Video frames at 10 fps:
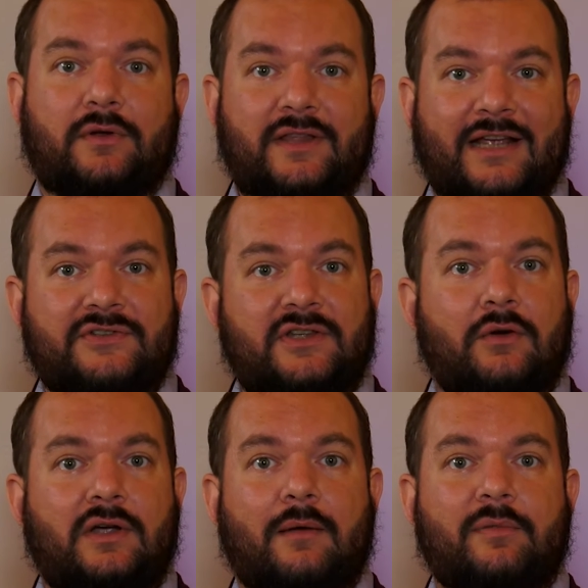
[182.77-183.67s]
where the
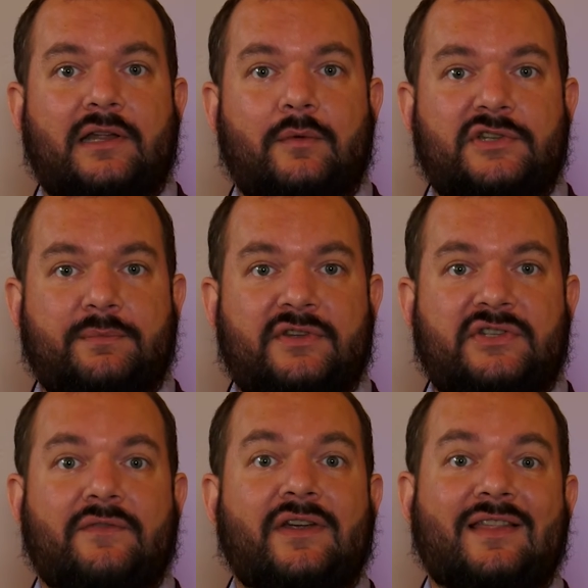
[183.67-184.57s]
SEO company was
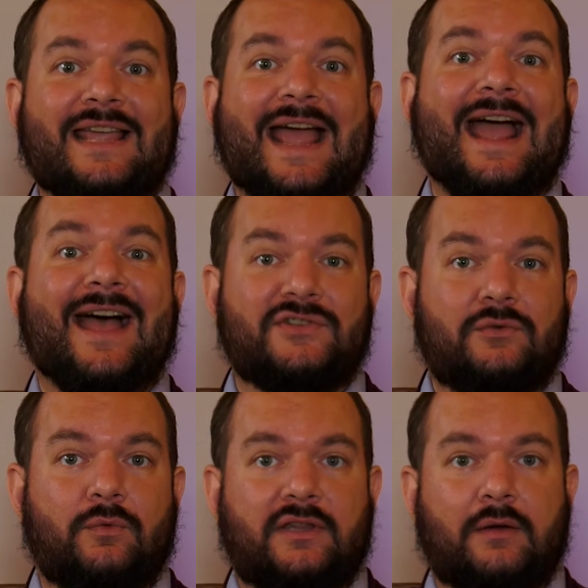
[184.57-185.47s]
specifically
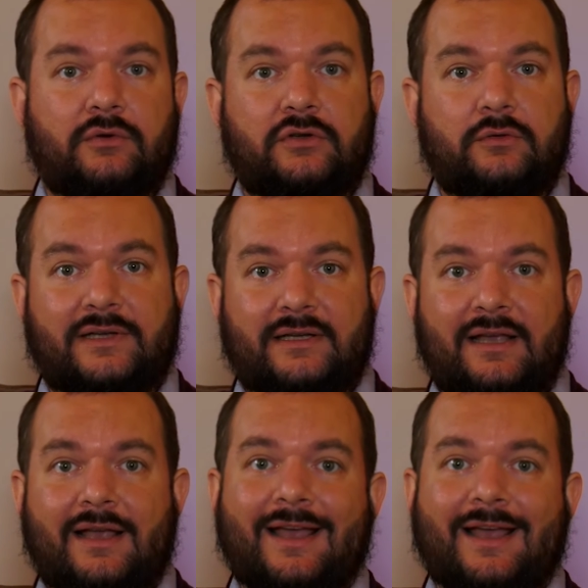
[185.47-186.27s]
asked what they were doing